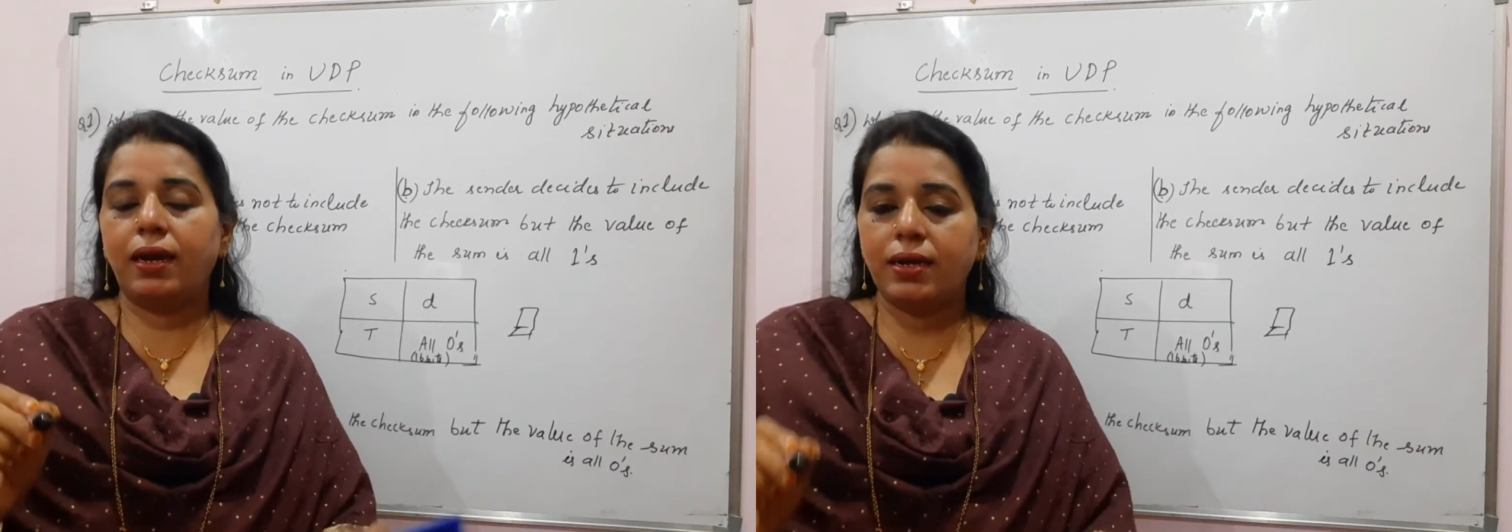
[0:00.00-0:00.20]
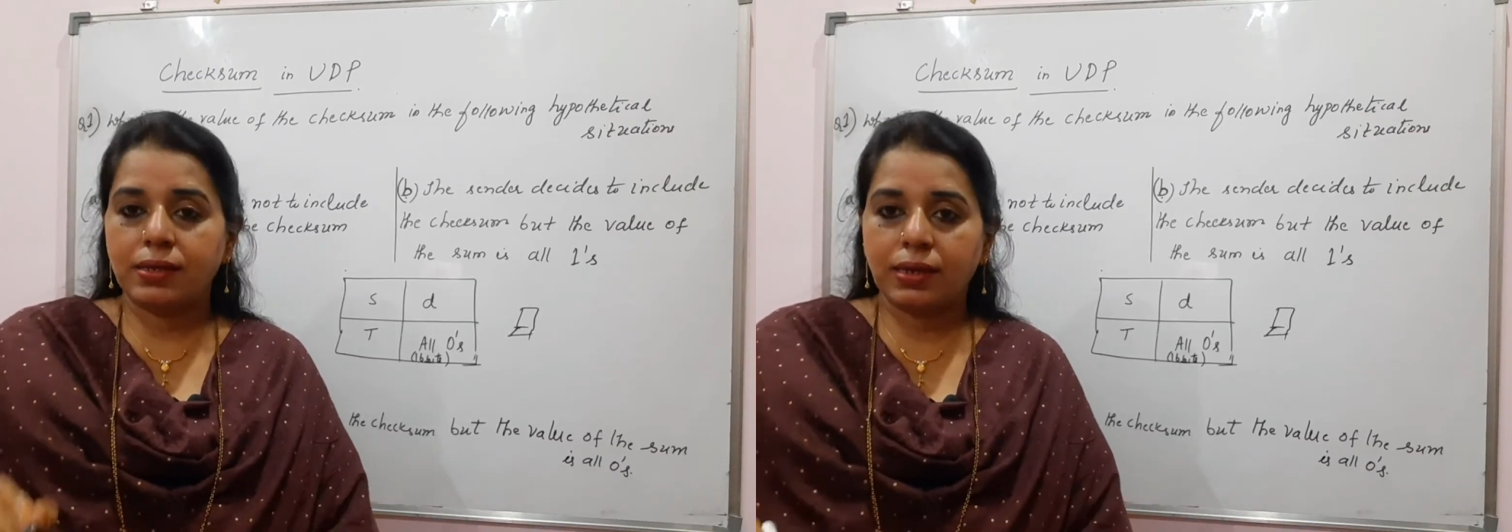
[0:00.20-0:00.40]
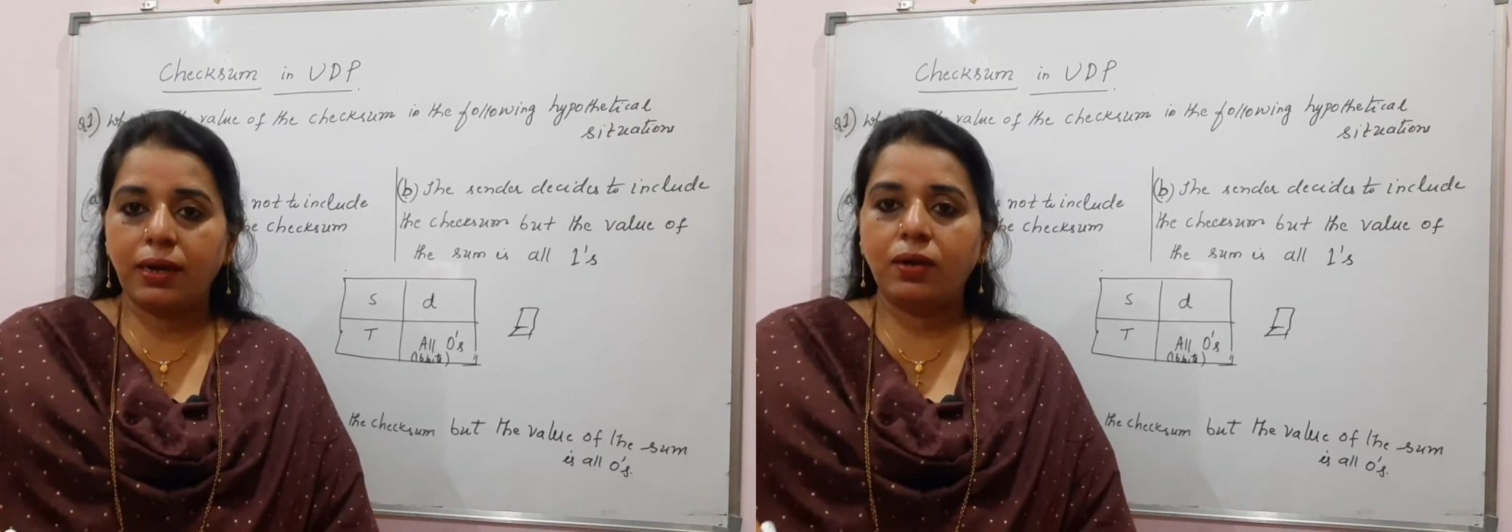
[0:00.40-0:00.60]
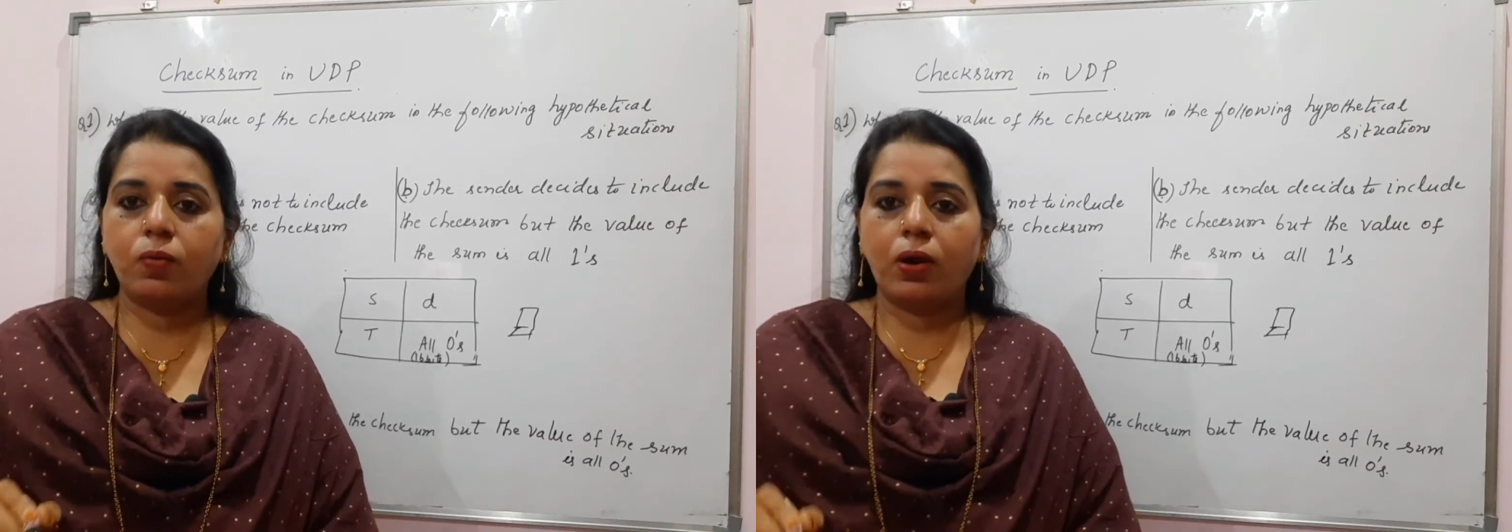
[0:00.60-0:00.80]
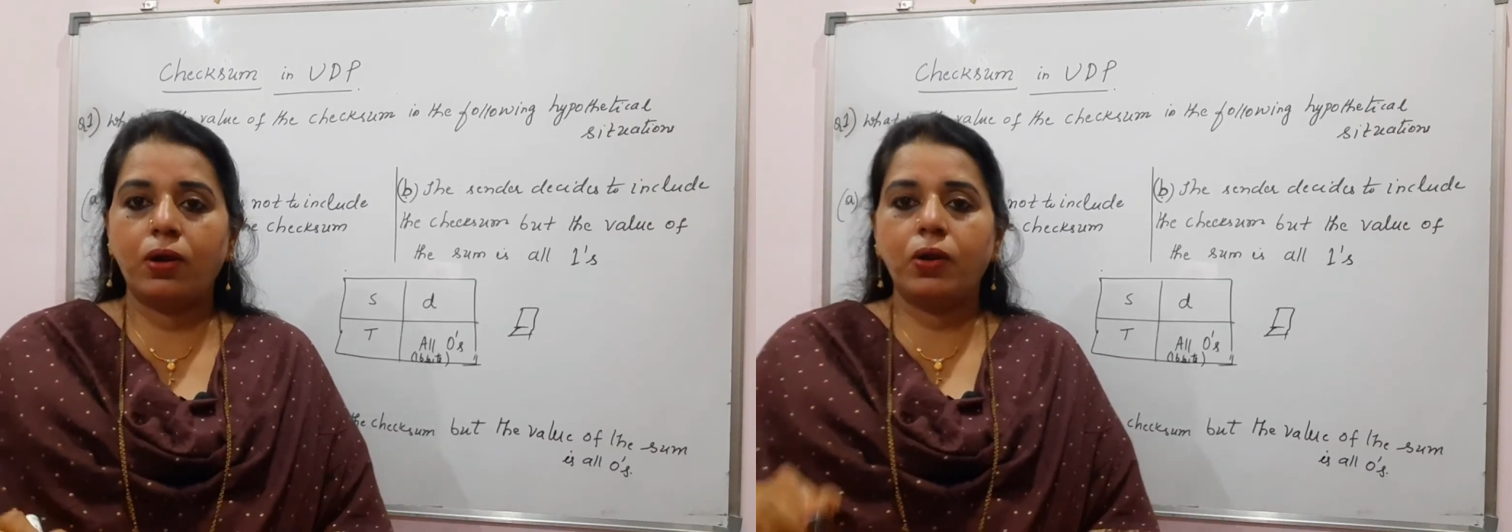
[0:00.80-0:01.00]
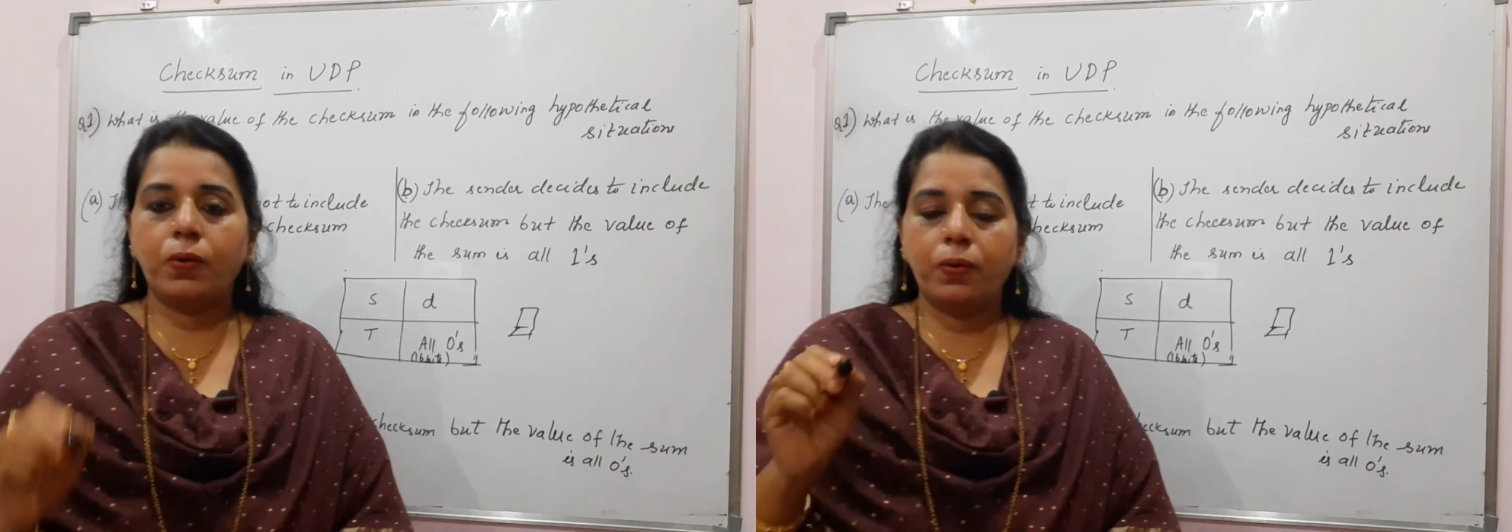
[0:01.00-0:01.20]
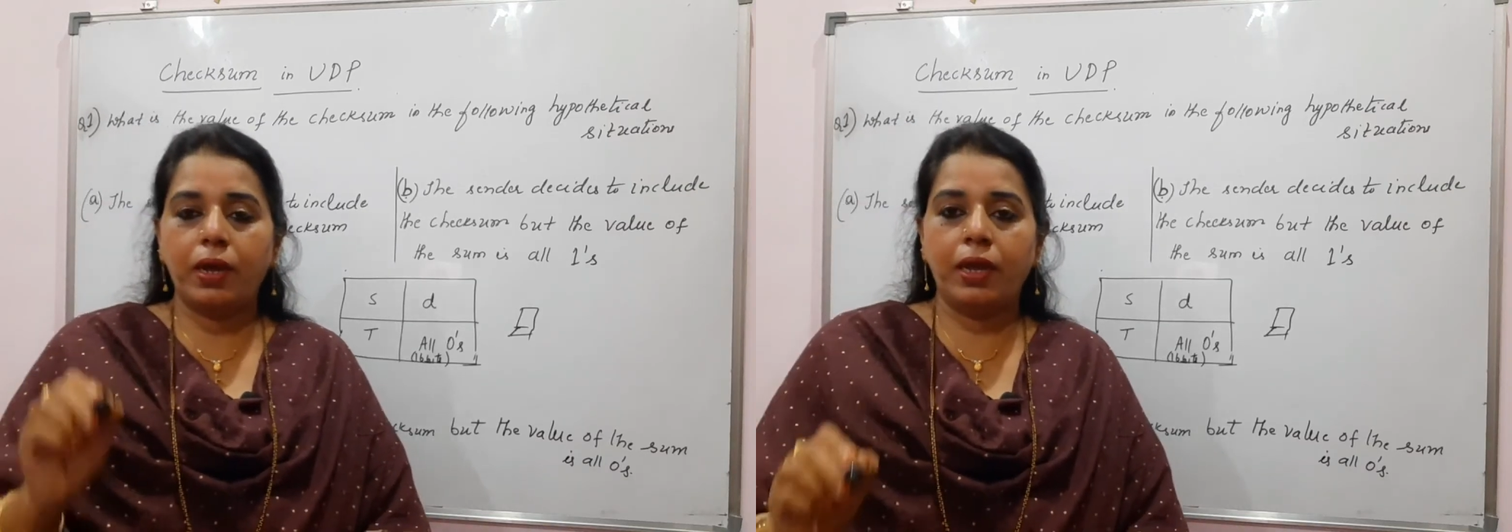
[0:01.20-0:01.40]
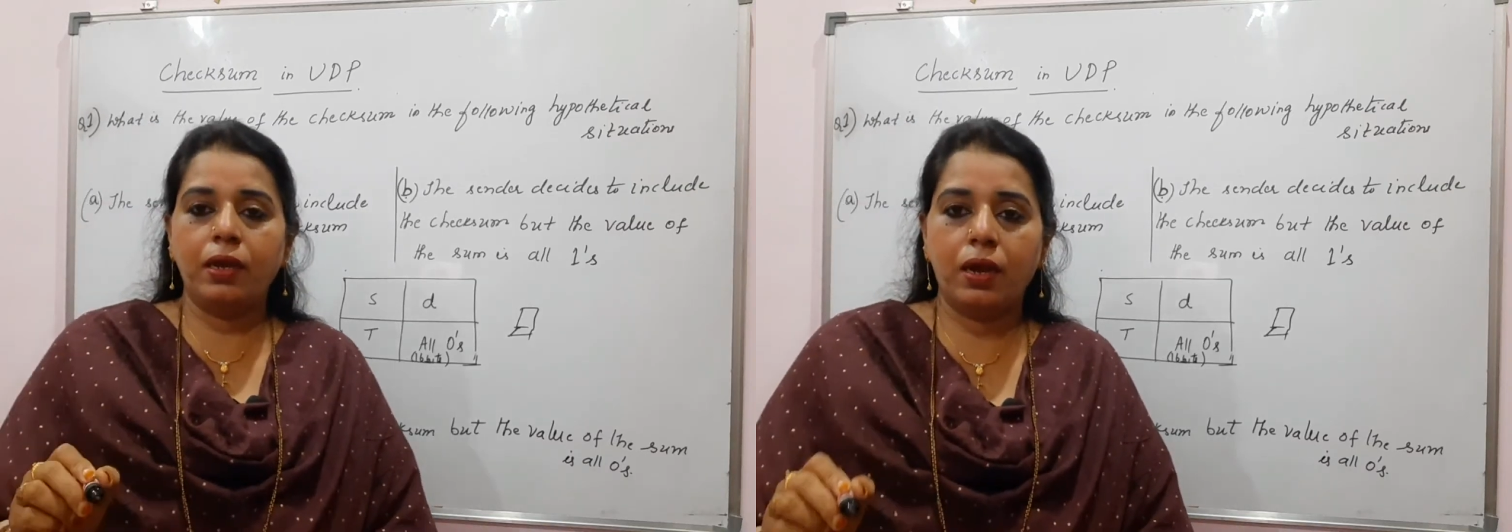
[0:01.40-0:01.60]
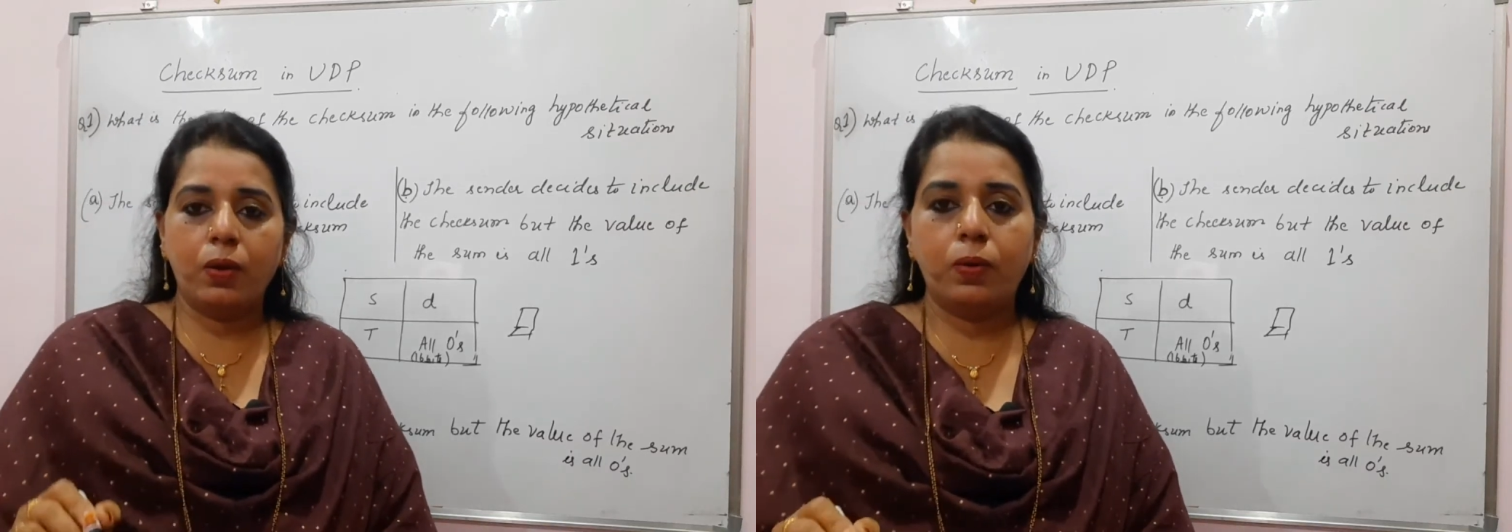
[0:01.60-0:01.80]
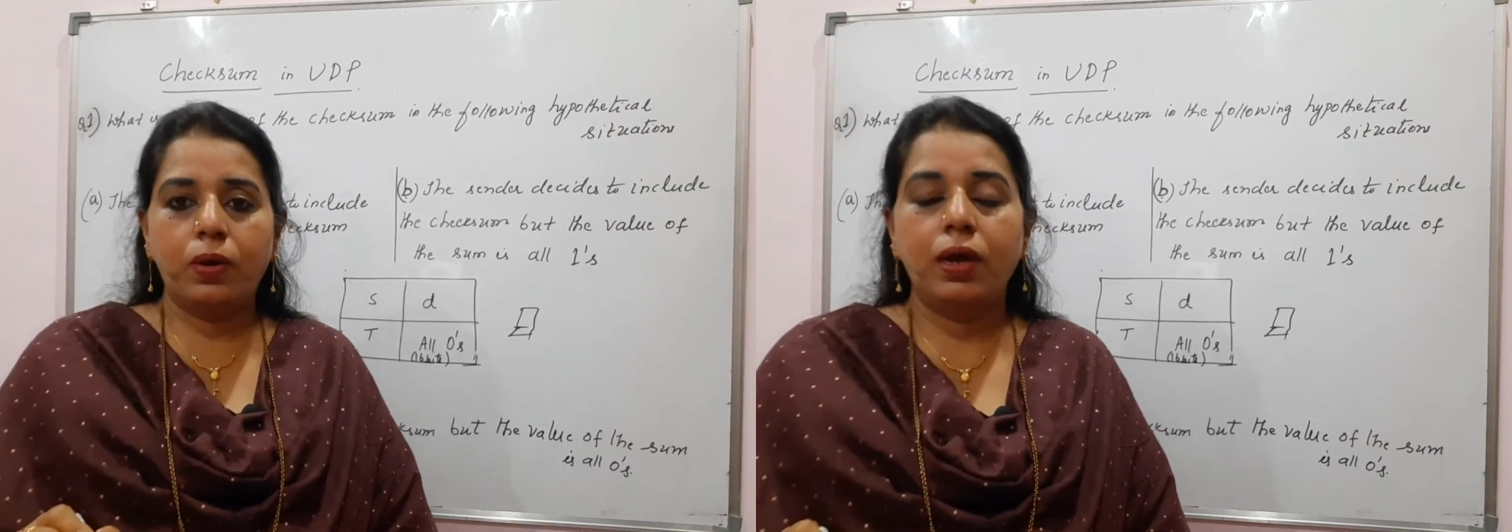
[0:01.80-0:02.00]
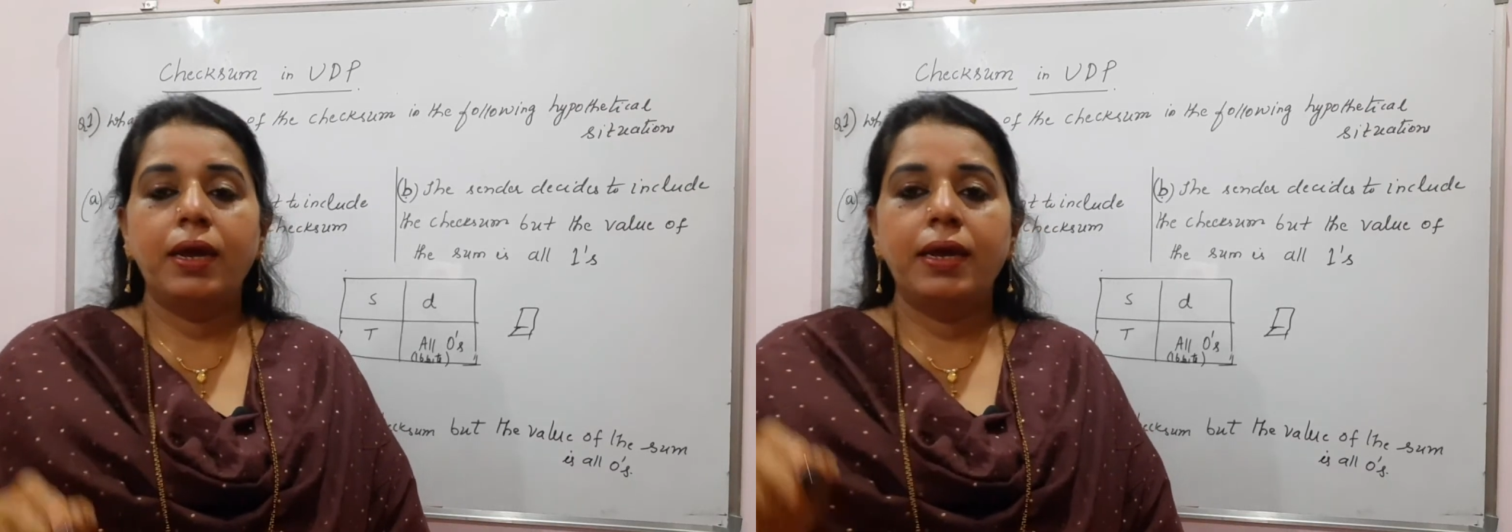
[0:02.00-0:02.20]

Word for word: doesn't want to include